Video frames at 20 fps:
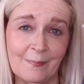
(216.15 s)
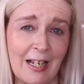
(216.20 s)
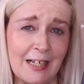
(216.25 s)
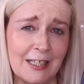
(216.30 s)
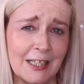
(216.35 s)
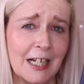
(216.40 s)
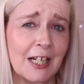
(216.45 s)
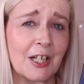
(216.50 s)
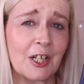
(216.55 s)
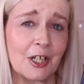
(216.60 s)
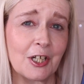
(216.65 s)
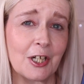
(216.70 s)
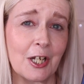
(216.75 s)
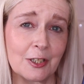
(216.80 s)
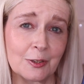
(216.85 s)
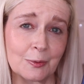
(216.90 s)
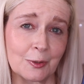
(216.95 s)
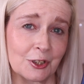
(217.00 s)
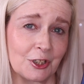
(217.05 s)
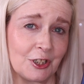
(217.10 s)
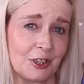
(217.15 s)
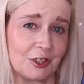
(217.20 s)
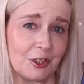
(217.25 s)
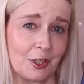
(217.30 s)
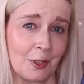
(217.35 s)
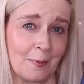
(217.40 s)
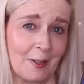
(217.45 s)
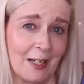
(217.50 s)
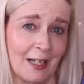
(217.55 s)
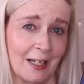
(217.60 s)
Angelica knows what she's
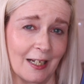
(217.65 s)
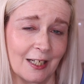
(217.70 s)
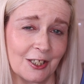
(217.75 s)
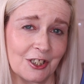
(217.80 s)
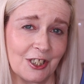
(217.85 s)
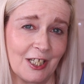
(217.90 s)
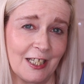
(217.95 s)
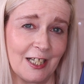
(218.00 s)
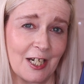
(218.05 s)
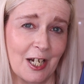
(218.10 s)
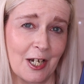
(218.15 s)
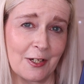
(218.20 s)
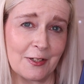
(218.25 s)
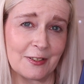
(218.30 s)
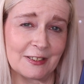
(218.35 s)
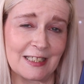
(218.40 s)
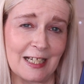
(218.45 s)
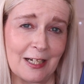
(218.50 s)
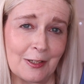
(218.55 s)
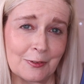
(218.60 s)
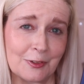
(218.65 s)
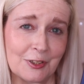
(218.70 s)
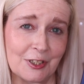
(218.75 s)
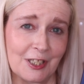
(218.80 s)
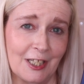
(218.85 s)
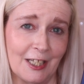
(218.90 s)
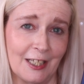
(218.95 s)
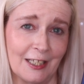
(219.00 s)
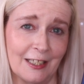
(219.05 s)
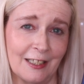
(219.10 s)
doing. She knows how
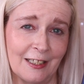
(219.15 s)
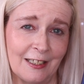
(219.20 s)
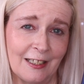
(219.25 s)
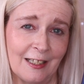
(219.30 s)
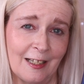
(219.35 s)
to